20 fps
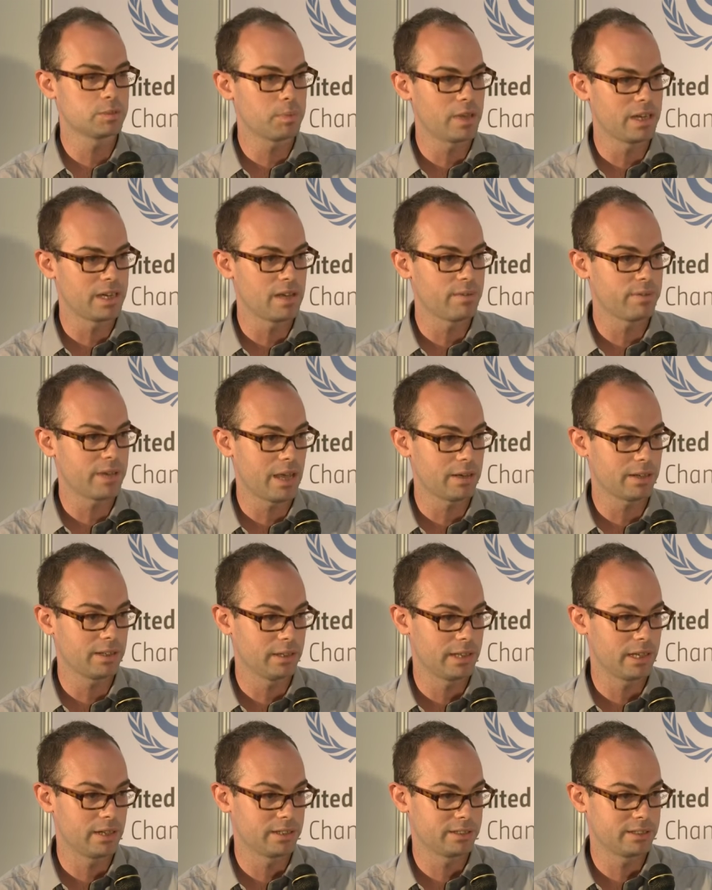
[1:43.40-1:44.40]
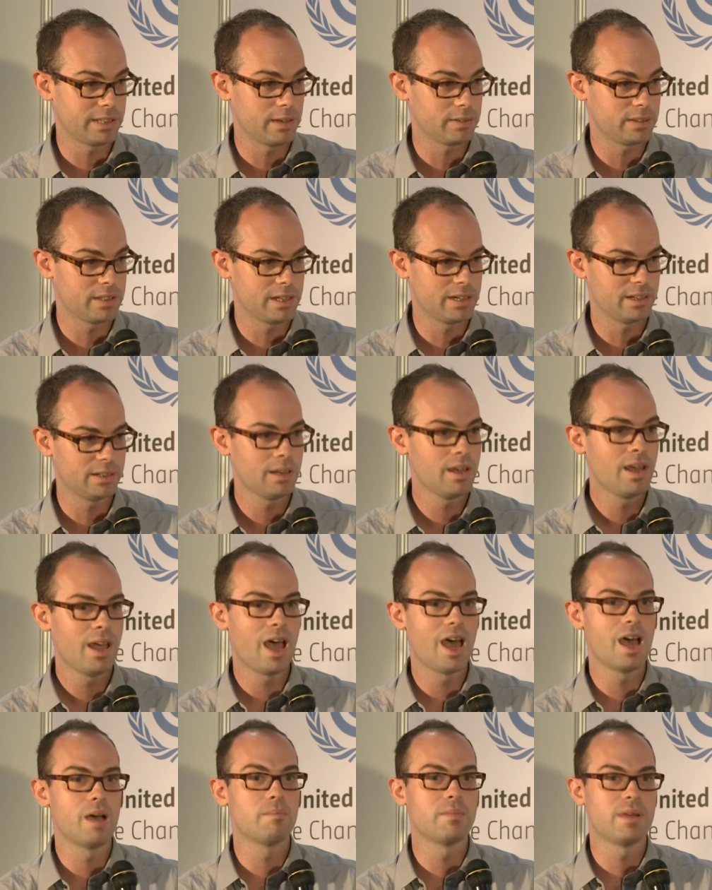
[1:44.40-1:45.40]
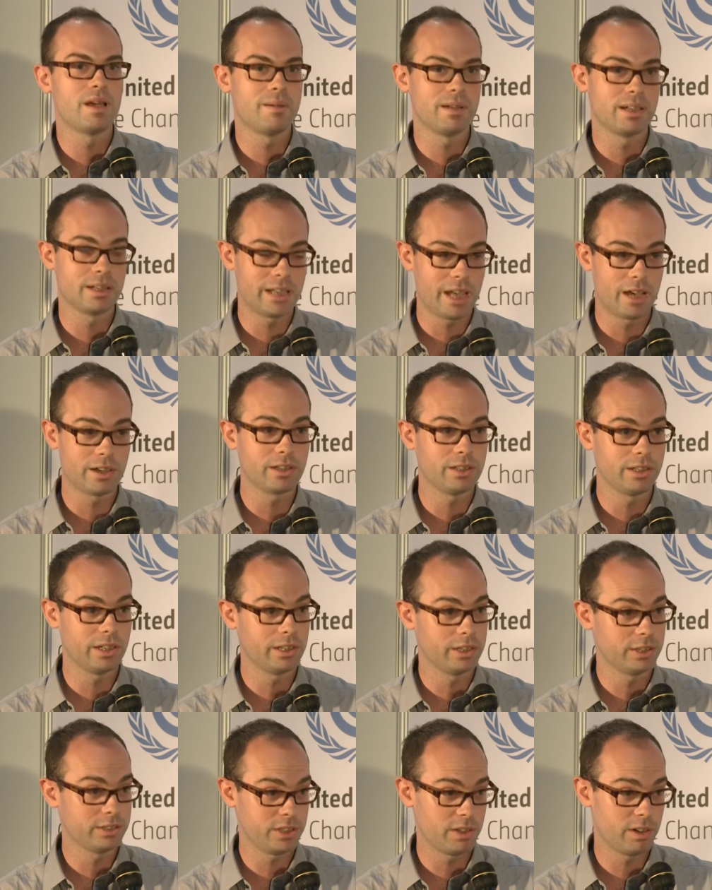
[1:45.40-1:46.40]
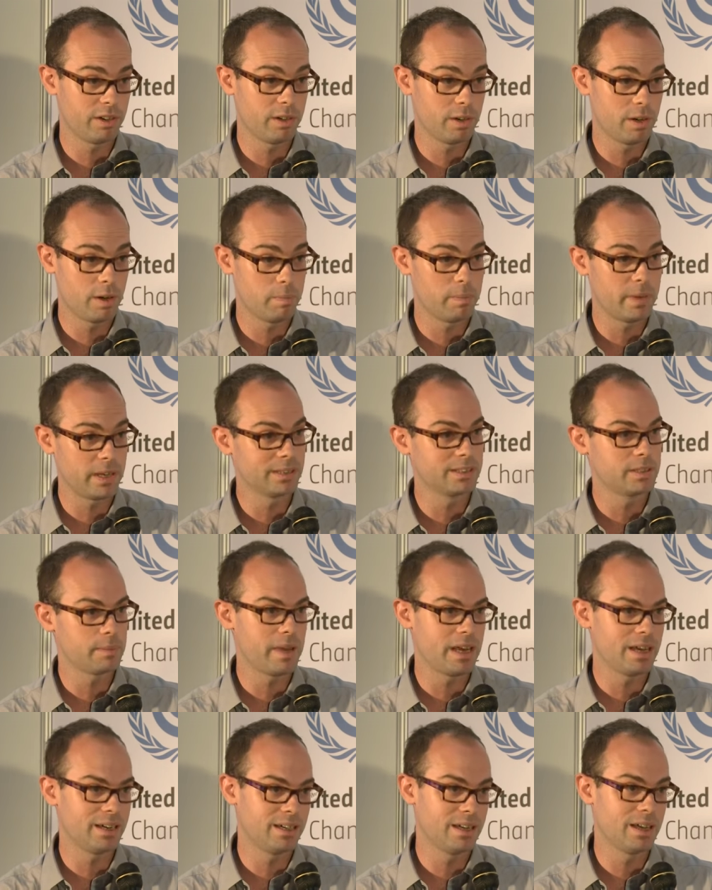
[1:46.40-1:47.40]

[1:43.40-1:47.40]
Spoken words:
plenty of calculators out there. Calculators are a big debate